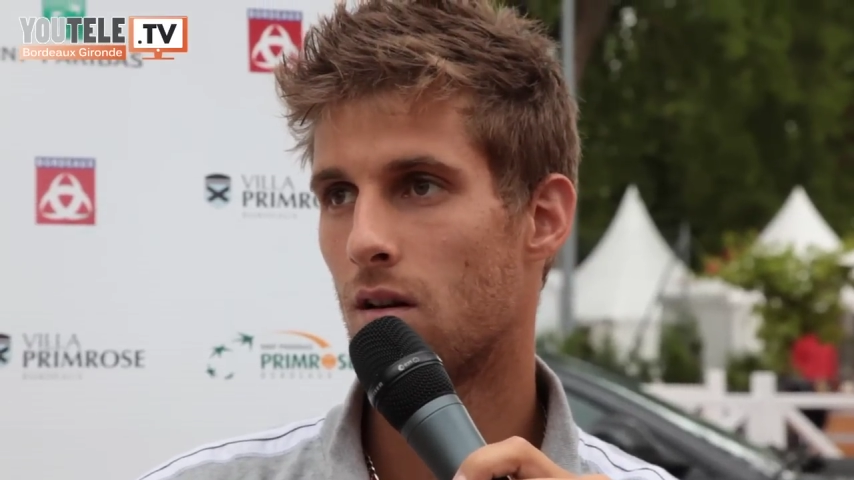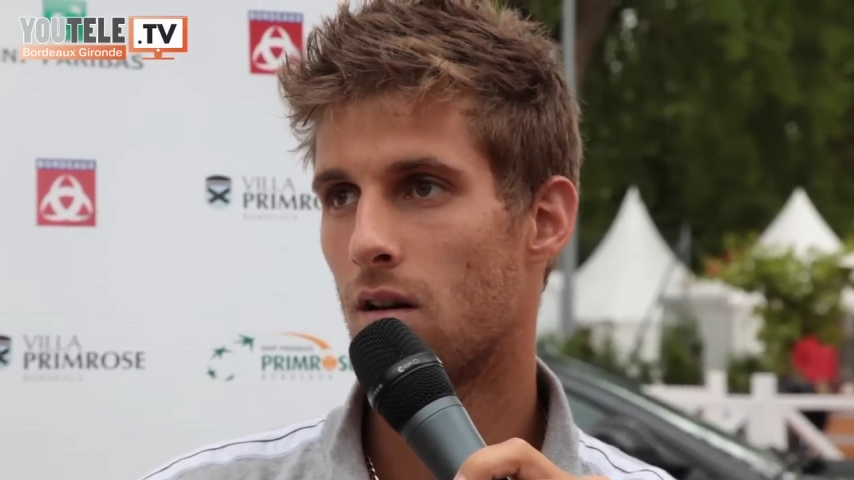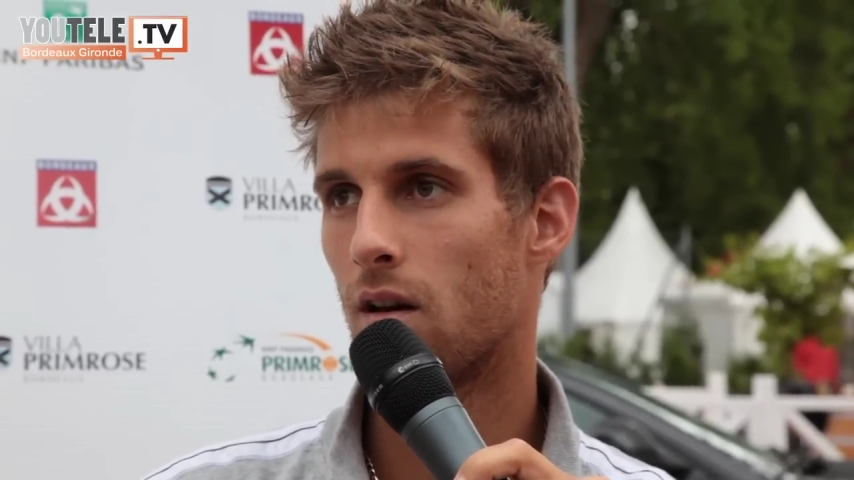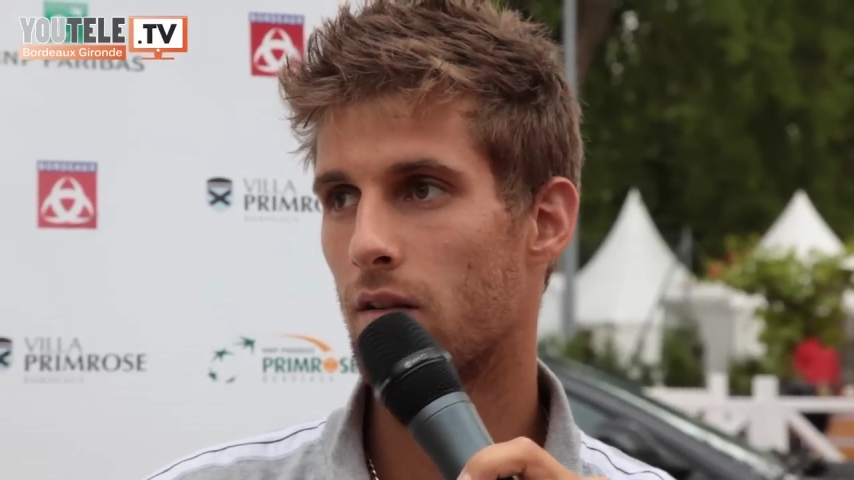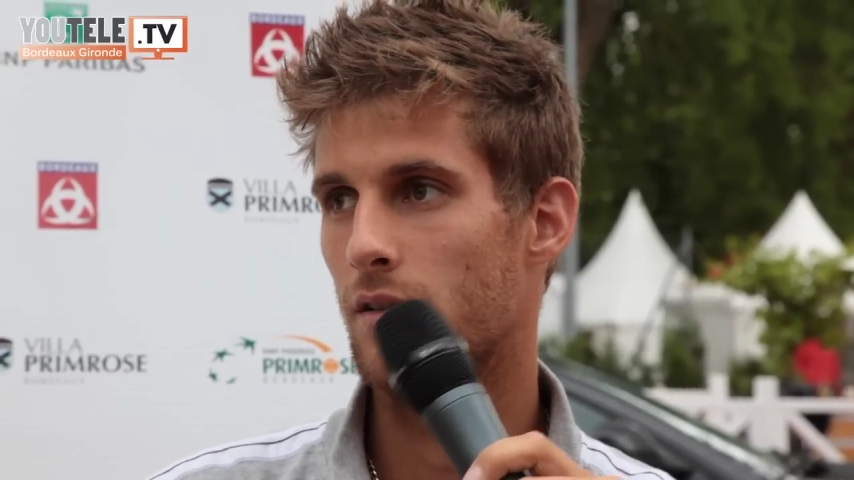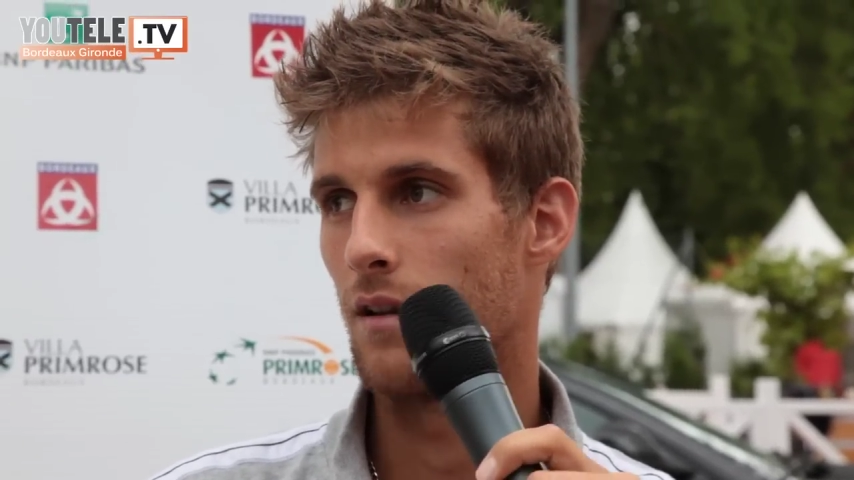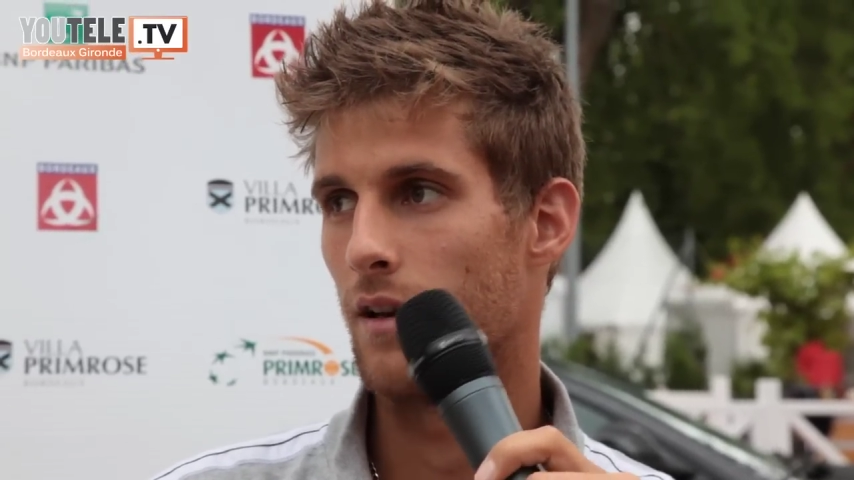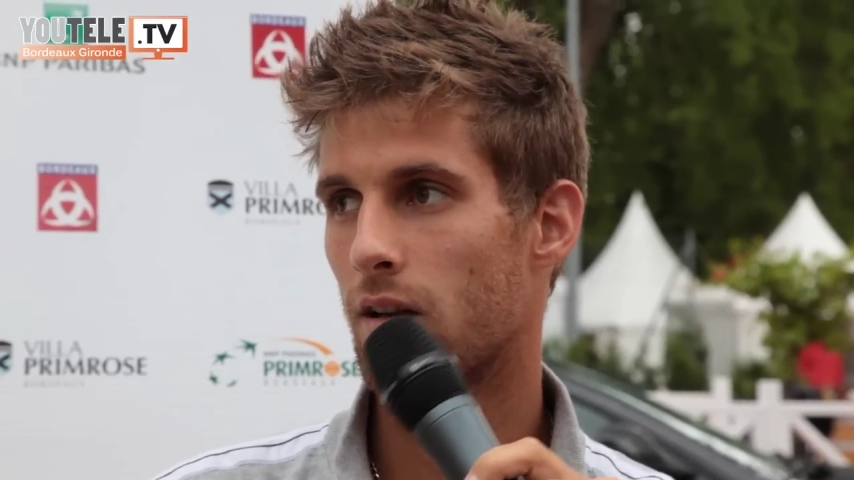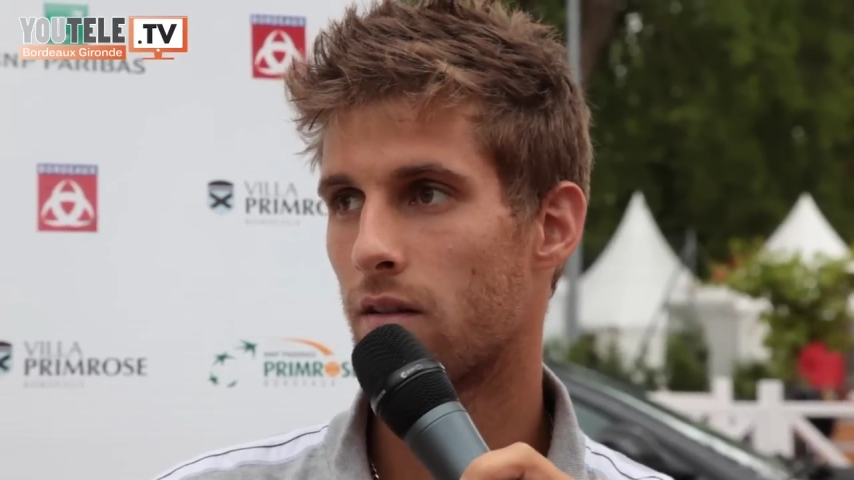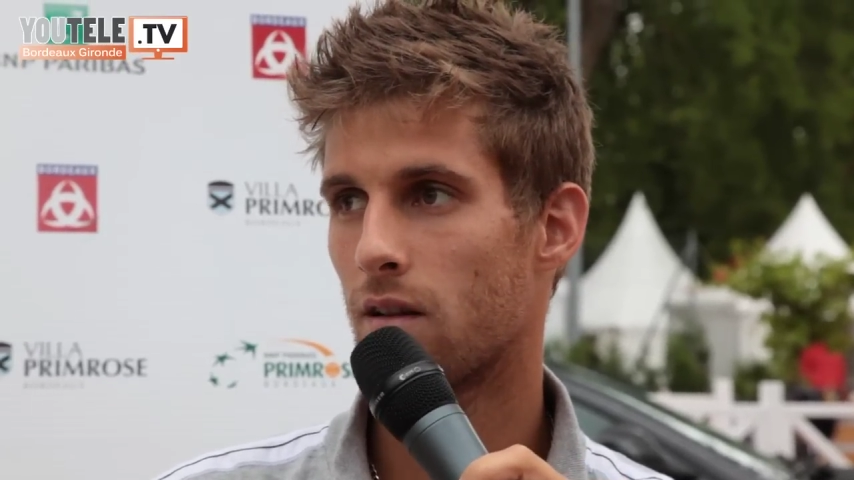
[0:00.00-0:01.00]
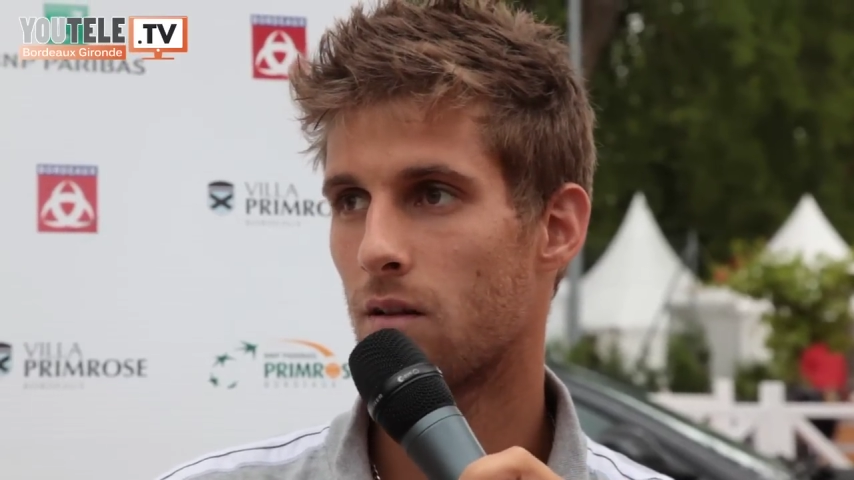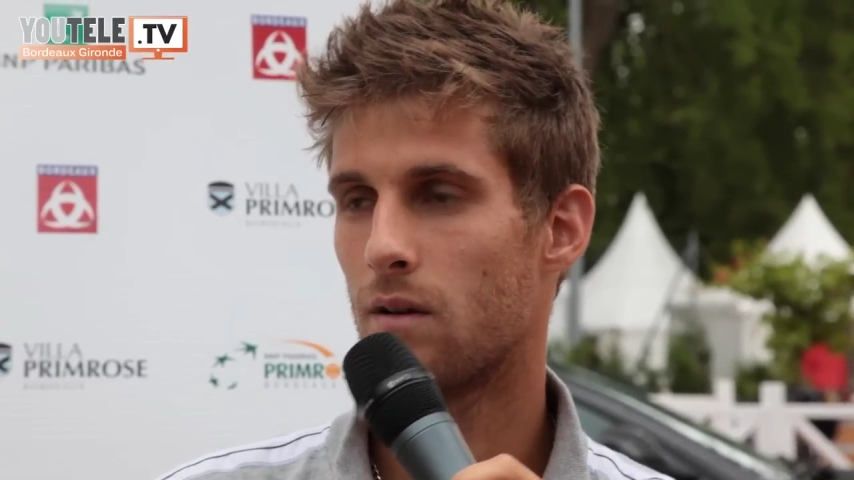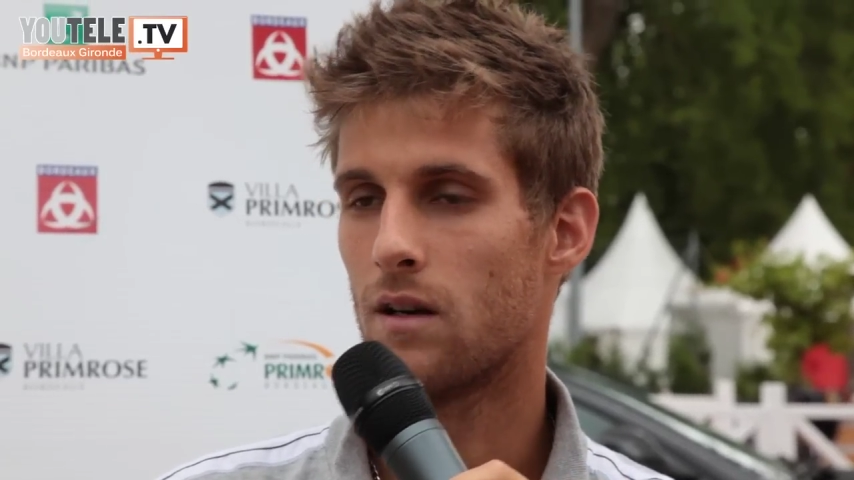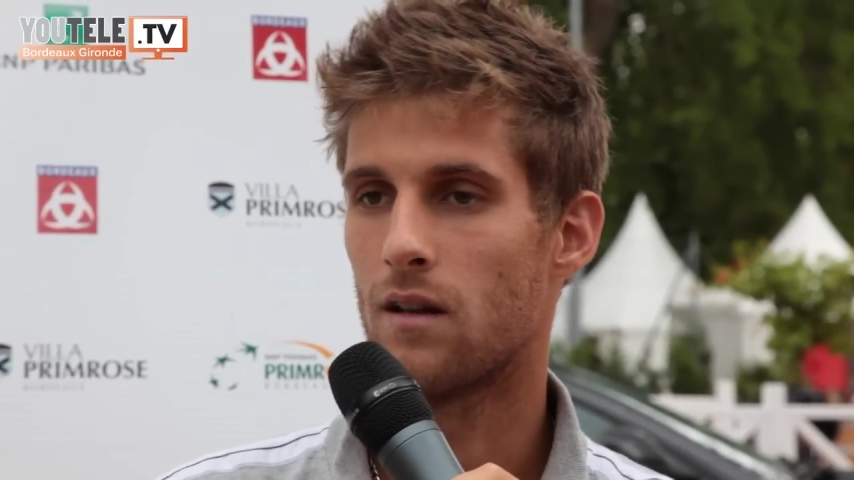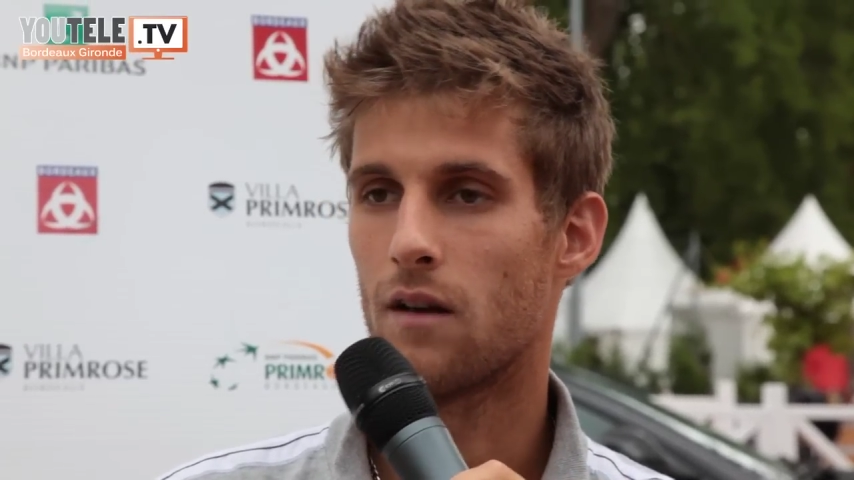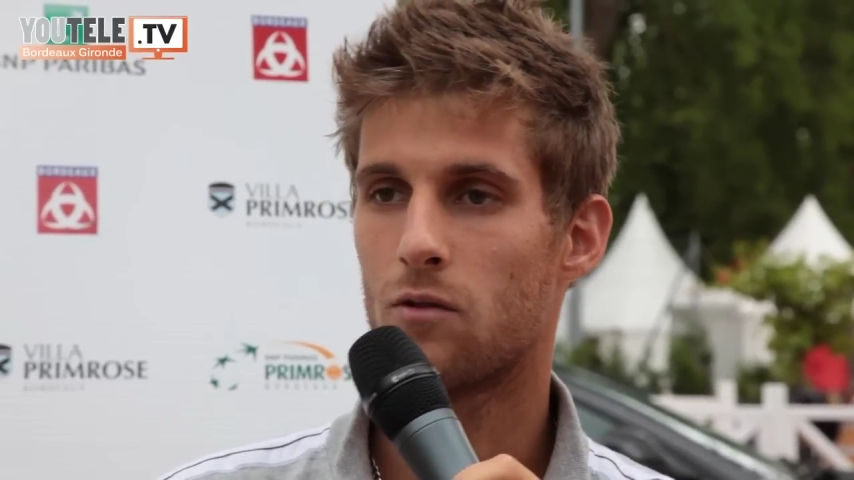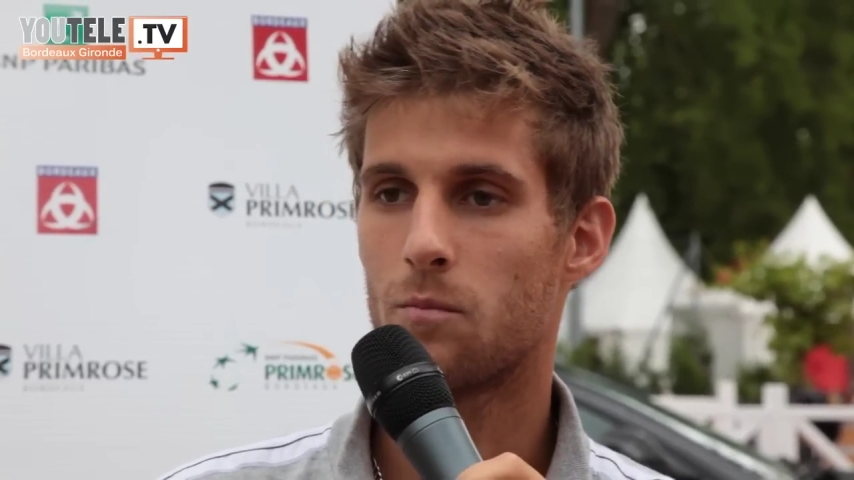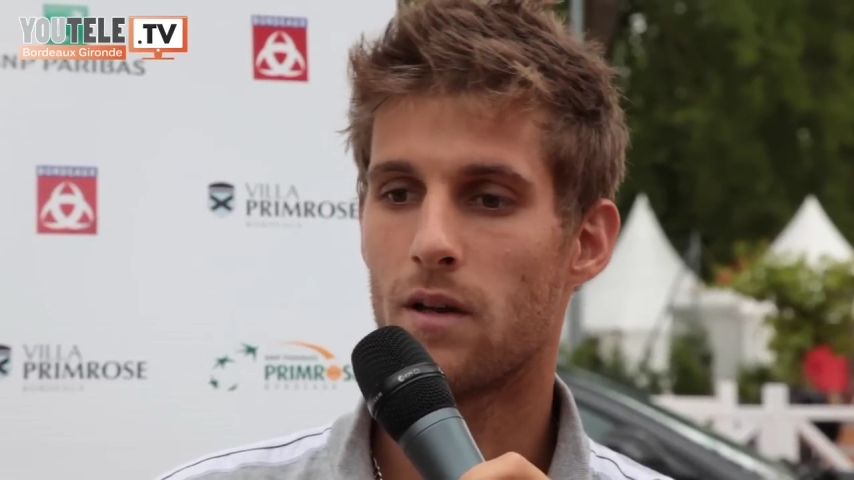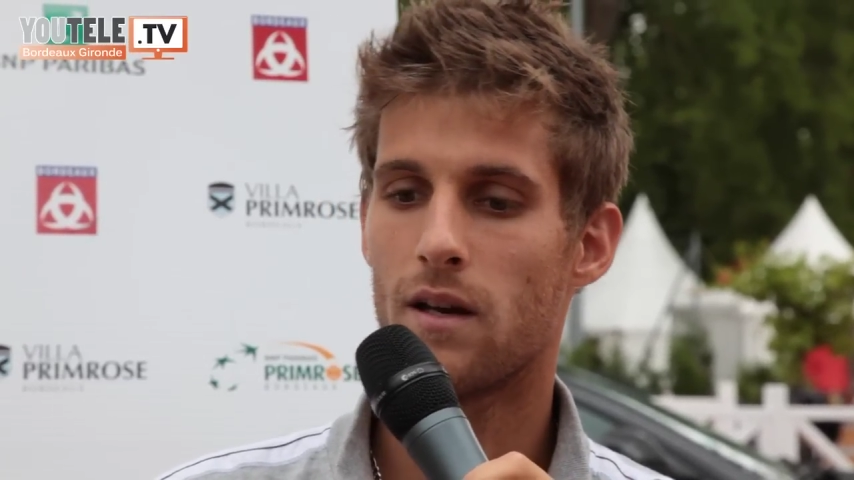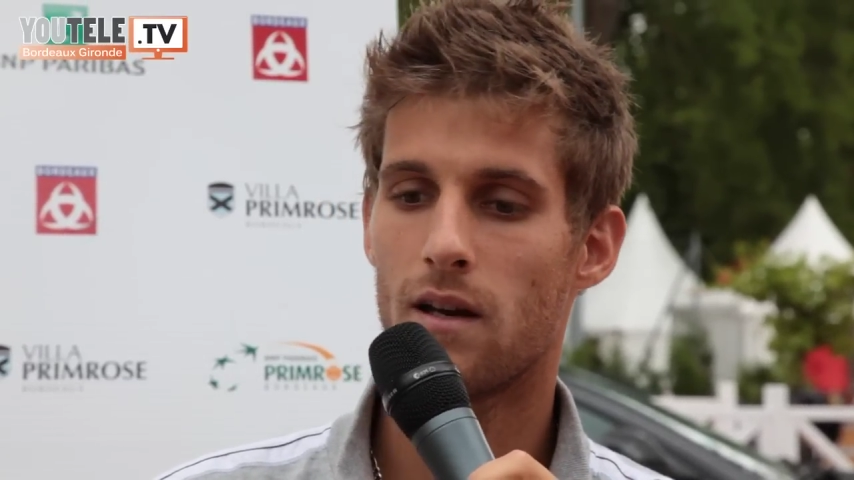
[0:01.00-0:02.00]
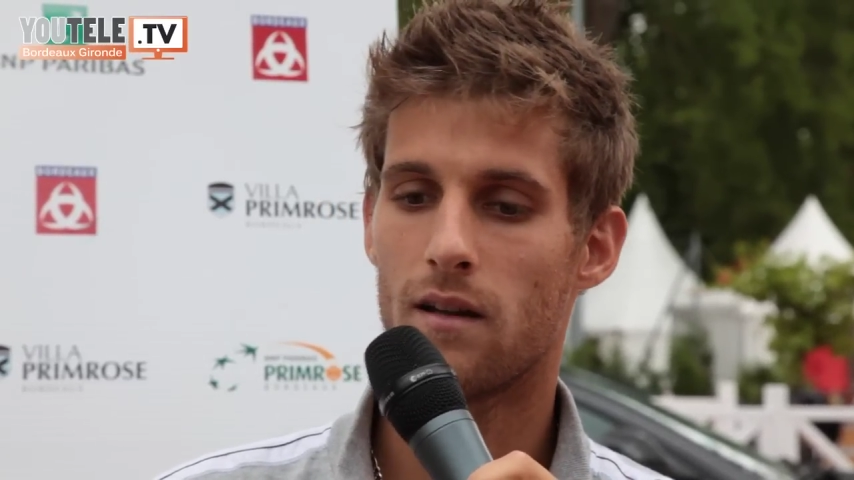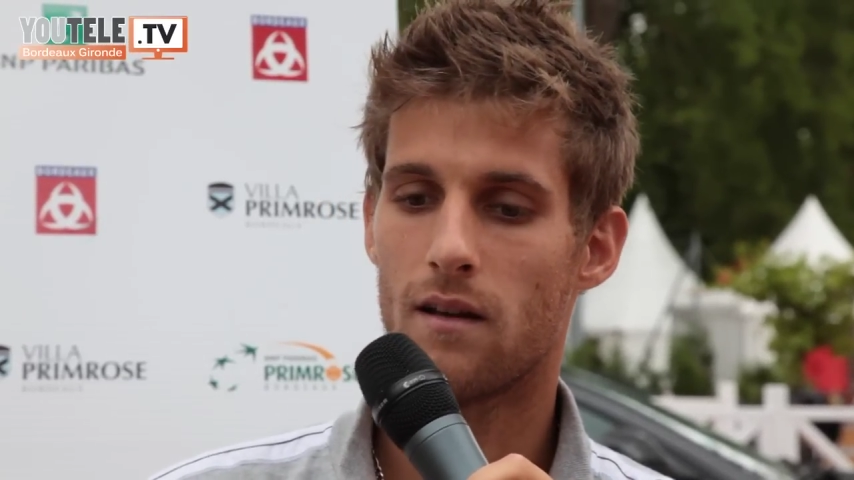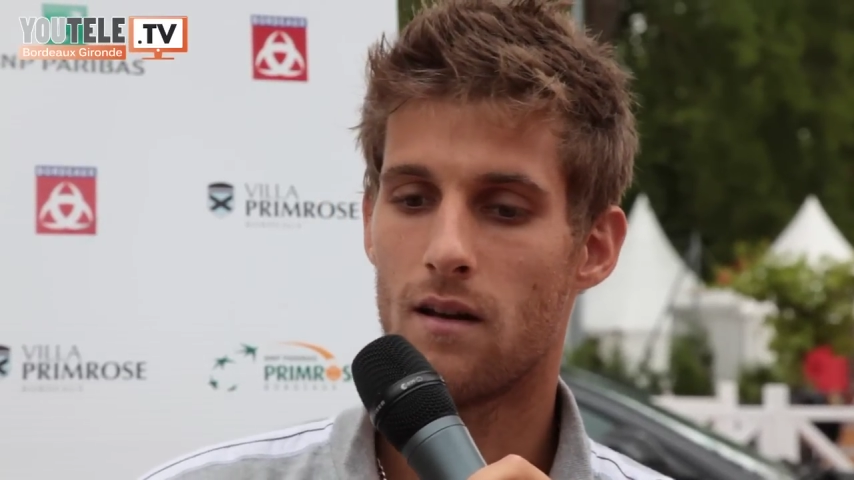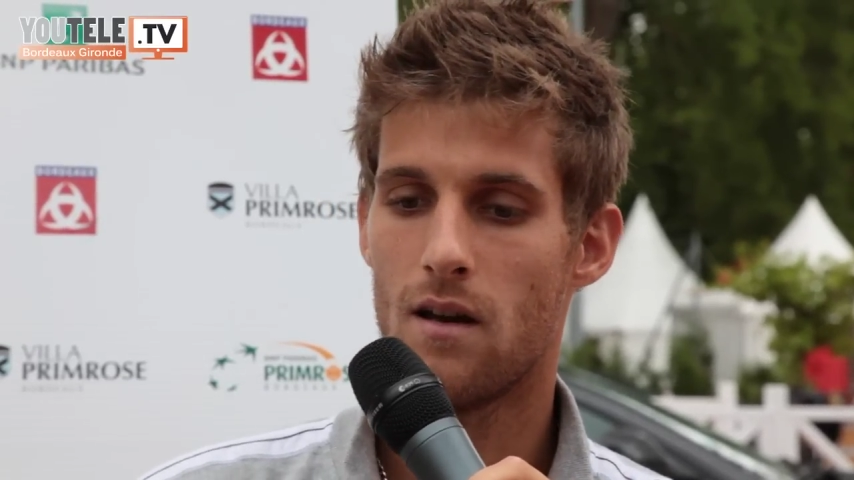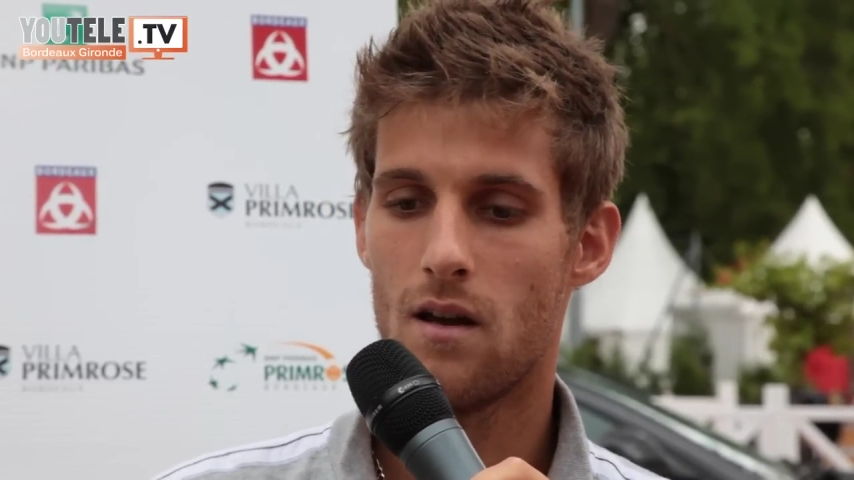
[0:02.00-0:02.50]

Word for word: I, like I said very tough to play and